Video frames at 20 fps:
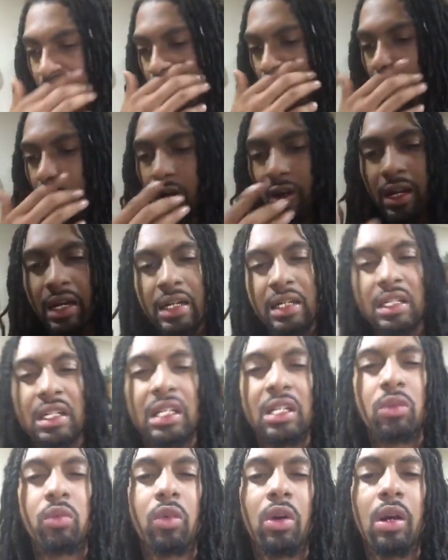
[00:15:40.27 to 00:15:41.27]
All that
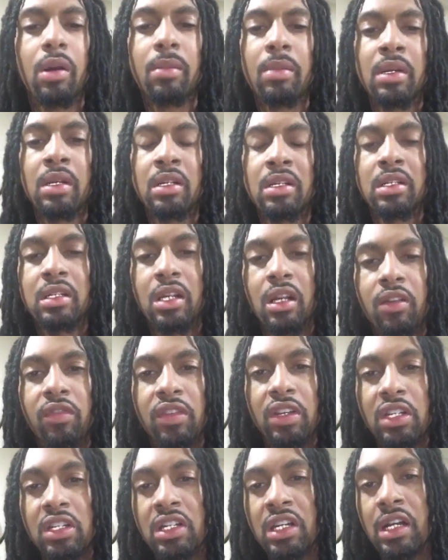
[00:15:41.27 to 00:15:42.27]
deworming and stuff
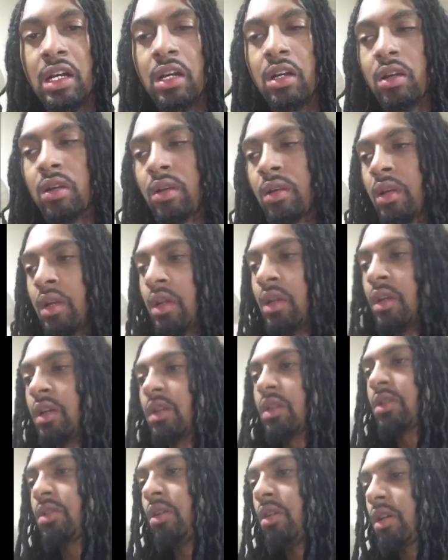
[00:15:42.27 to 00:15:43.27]
that y'all
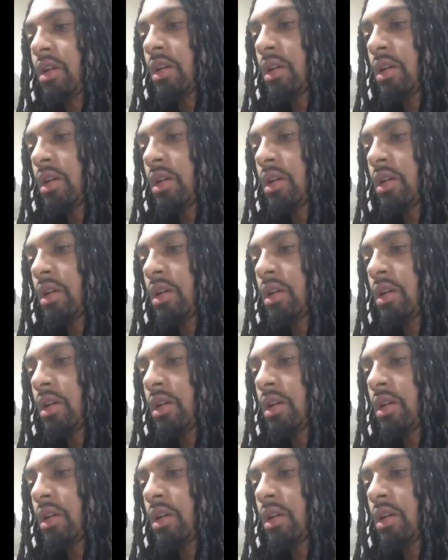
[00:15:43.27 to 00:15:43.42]
talking